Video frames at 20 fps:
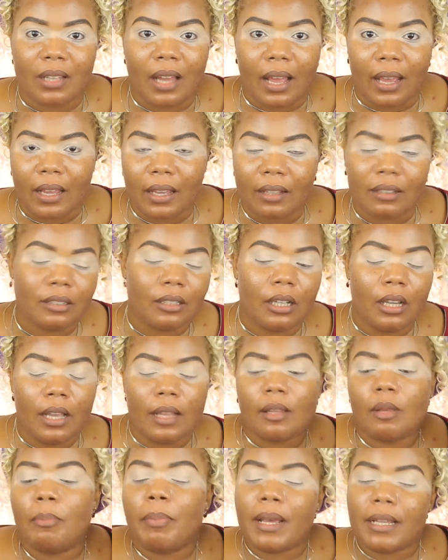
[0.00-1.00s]
Like,
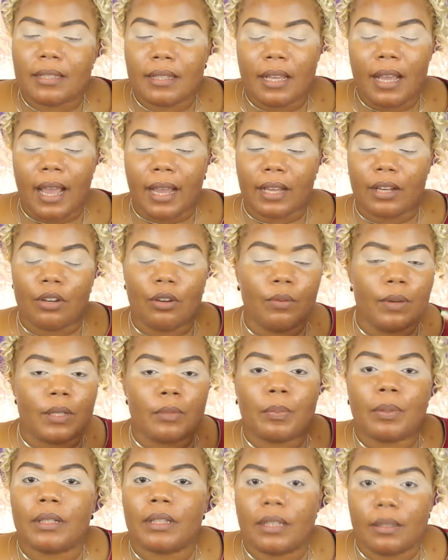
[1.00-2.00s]
the best thing I could do is
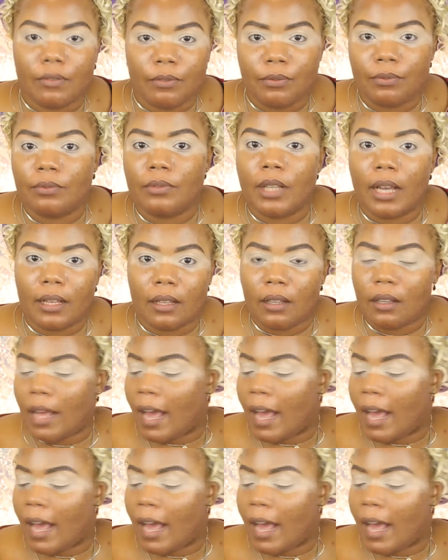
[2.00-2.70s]
put the